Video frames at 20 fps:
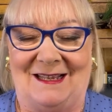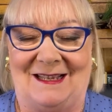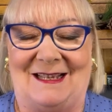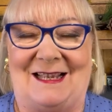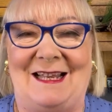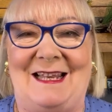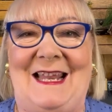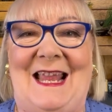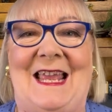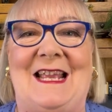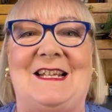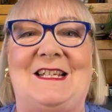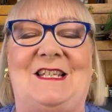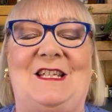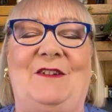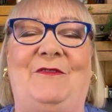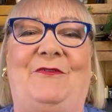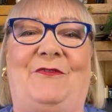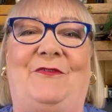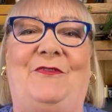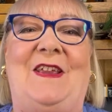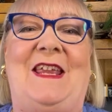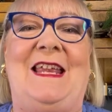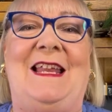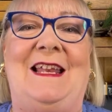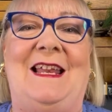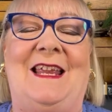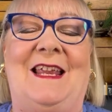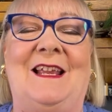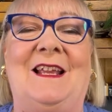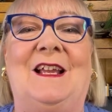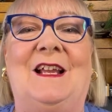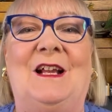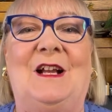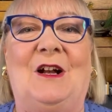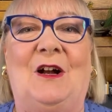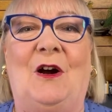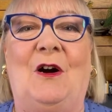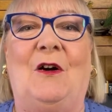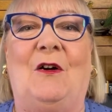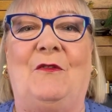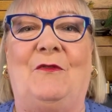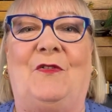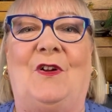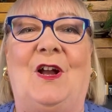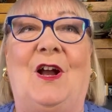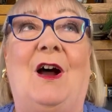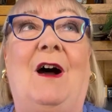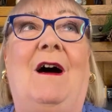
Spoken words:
collective feeling, of